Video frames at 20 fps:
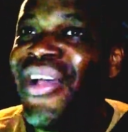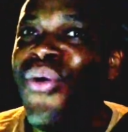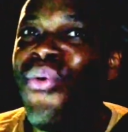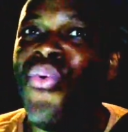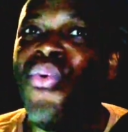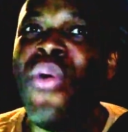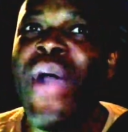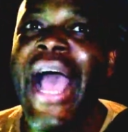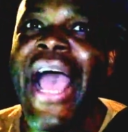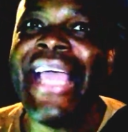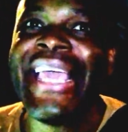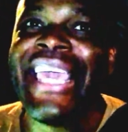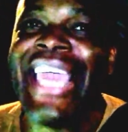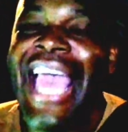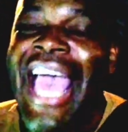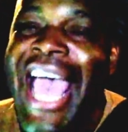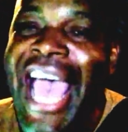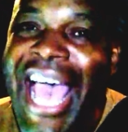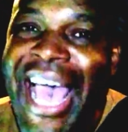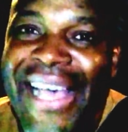whack
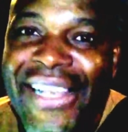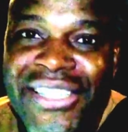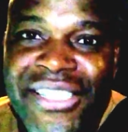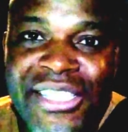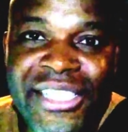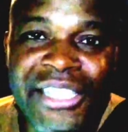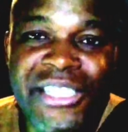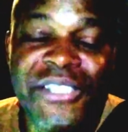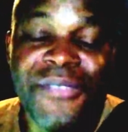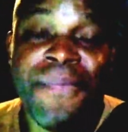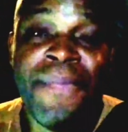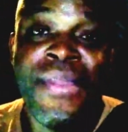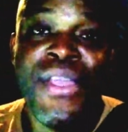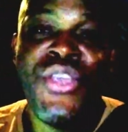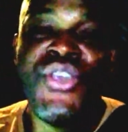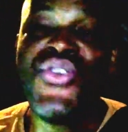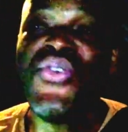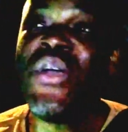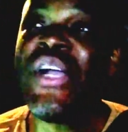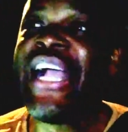asses.
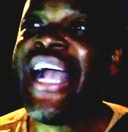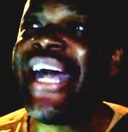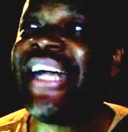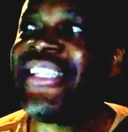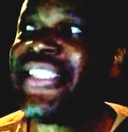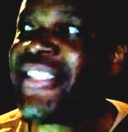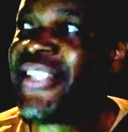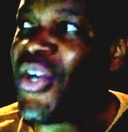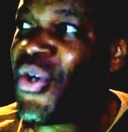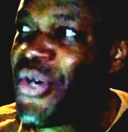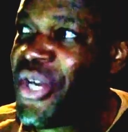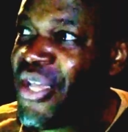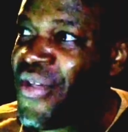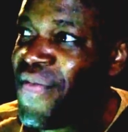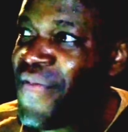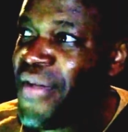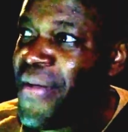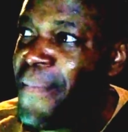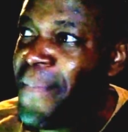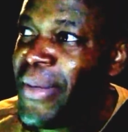You guys don't
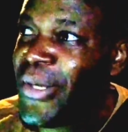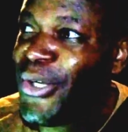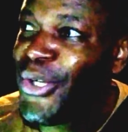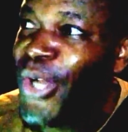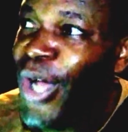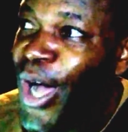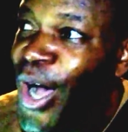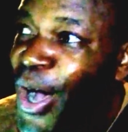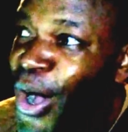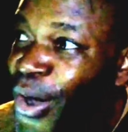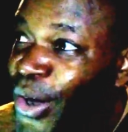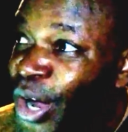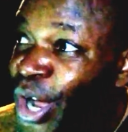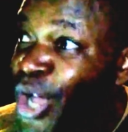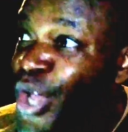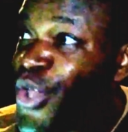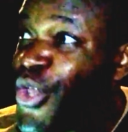even belong.